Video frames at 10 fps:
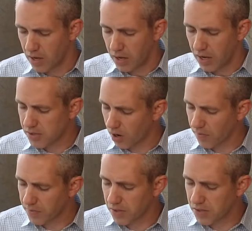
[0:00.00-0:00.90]
It's
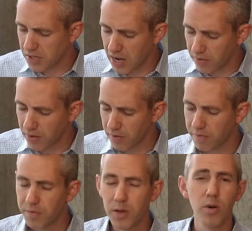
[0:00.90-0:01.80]
often stated that
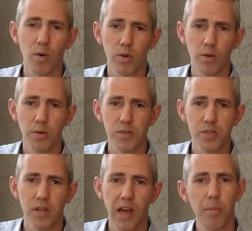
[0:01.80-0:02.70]
funerals
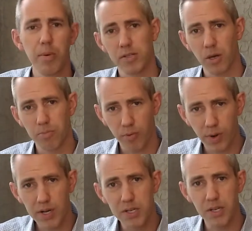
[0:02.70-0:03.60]
help us
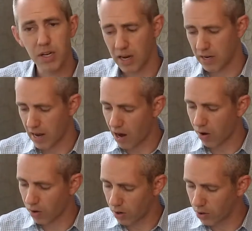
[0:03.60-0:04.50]
appreciate
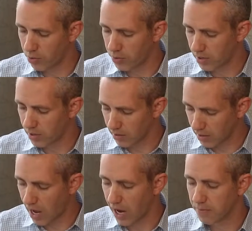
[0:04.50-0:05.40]
our own
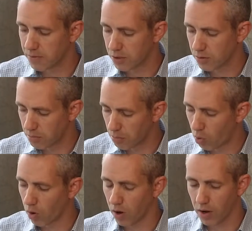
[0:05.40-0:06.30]
lives
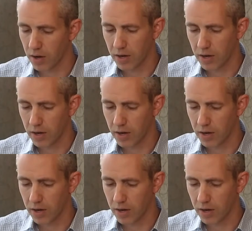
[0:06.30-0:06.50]
more.